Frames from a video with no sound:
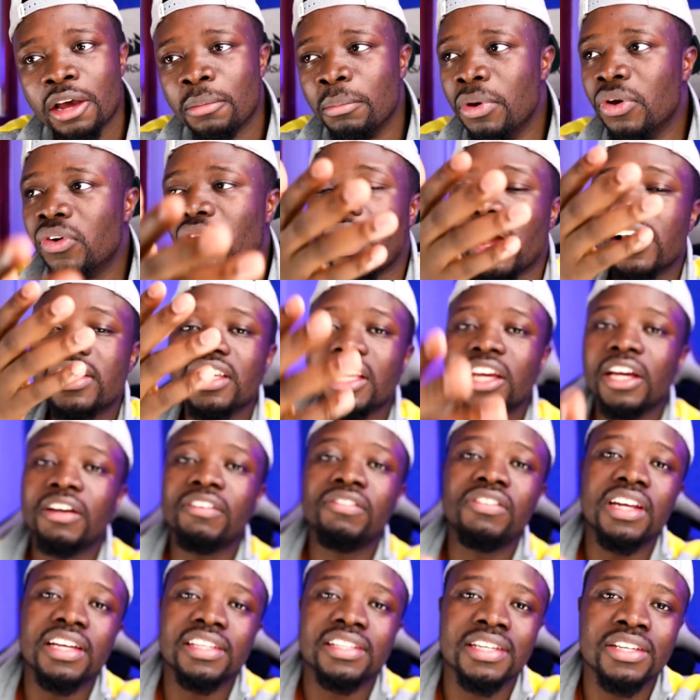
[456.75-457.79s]
Because
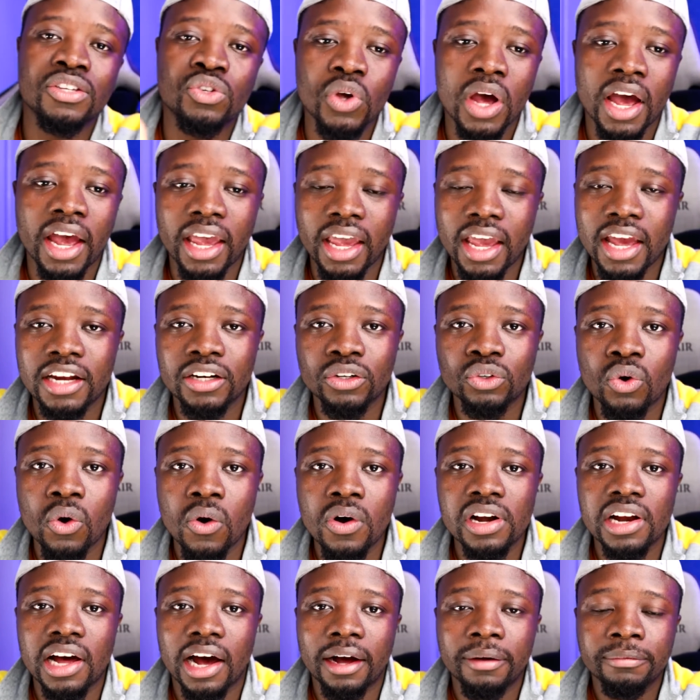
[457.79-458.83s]
if this is your end
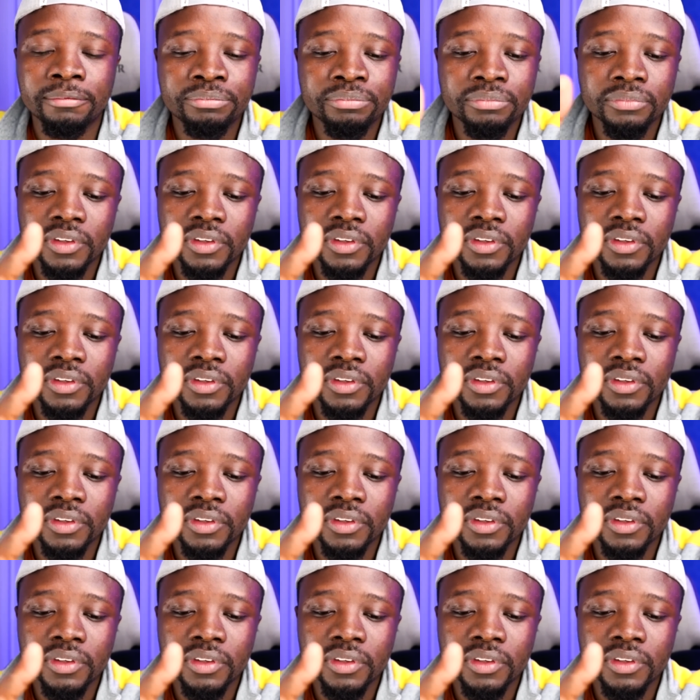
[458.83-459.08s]
goal, at